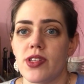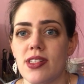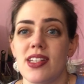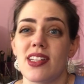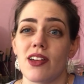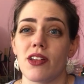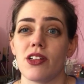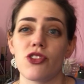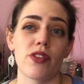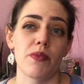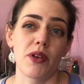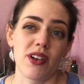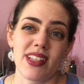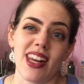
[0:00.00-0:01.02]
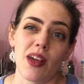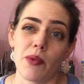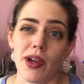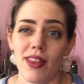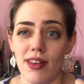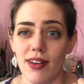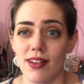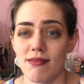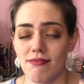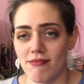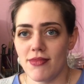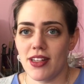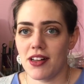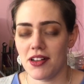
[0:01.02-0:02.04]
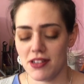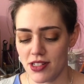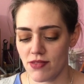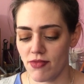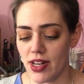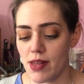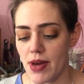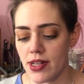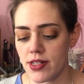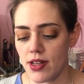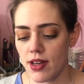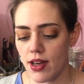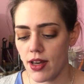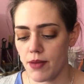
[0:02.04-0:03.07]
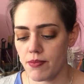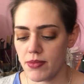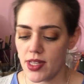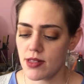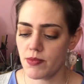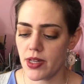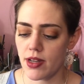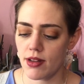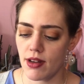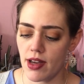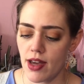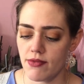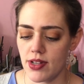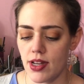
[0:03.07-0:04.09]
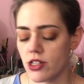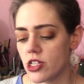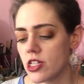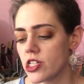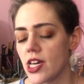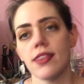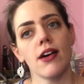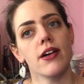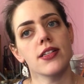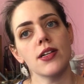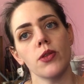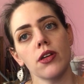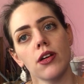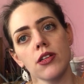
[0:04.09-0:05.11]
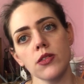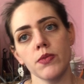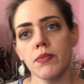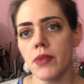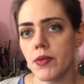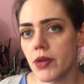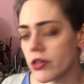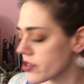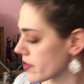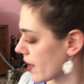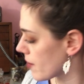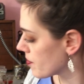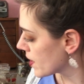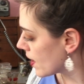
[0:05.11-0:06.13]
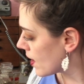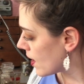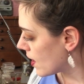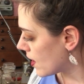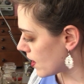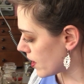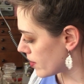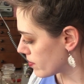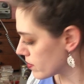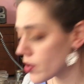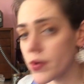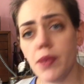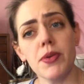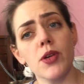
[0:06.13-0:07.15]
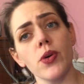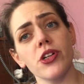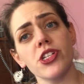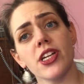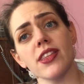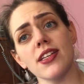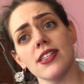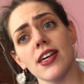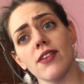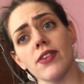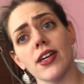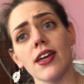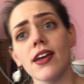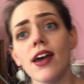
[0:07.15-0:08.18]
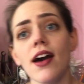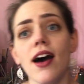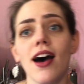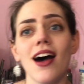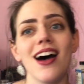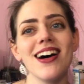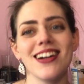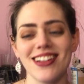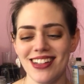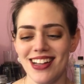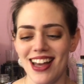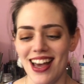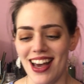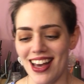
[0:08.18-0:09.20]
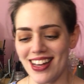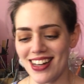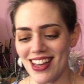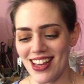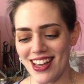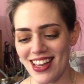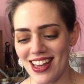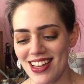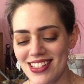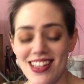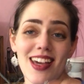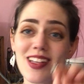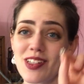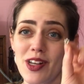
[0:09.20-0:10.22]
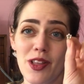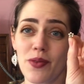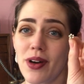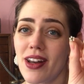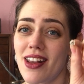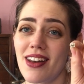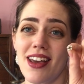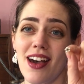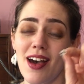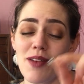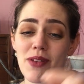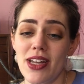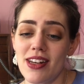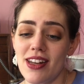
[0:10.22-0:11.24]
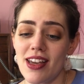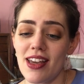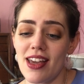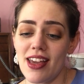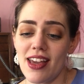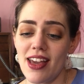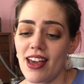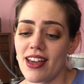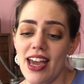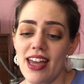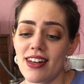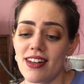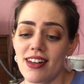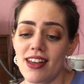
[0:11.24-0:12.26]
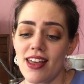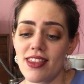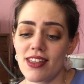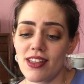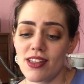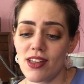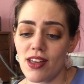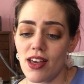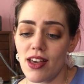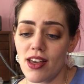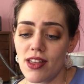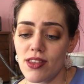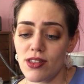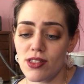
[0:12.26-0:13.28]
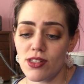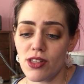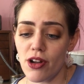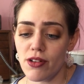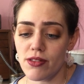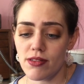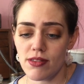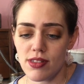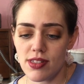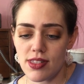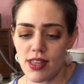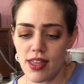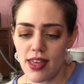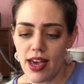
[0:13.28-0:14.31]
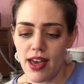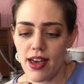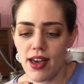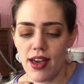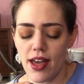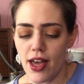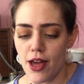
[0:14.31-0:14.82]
it's sitting in a jewelry box anyway, then it doesn't really matter. That's something I haven't actually shared that idea with the customer. Maybe I'll do that. Or maybe you're watching this here, Vicky. And here's another one. And I mean, again, the stones are there.